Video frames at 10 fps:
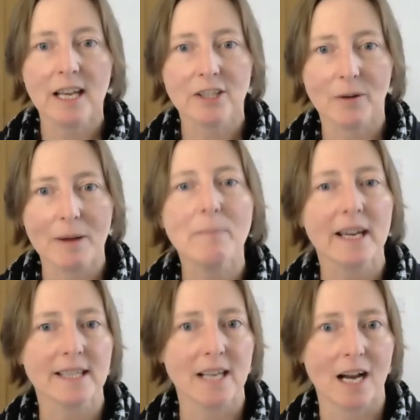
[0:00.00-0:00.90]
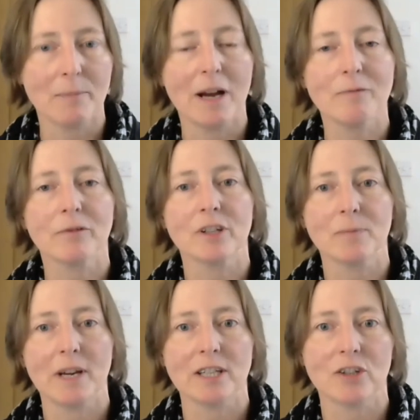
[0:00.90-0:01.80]
MBSR,
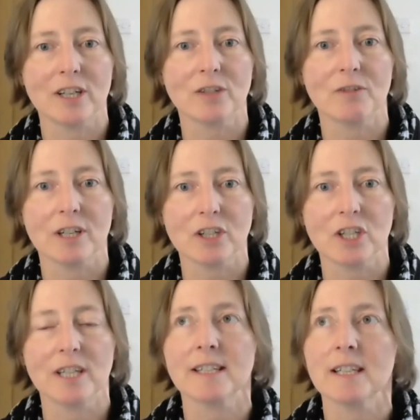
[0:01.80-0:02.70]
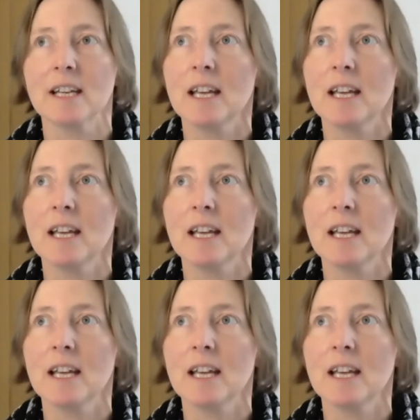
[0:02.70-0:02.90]
mindfulness-based stress reduction, is